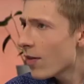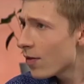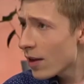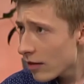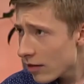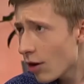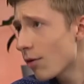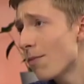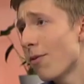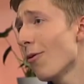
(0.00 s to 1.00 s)
have bees. They're
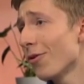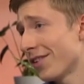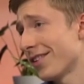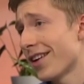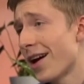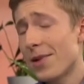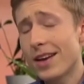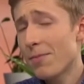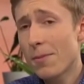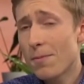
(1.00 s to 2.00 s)
so important. Yeah. I mean,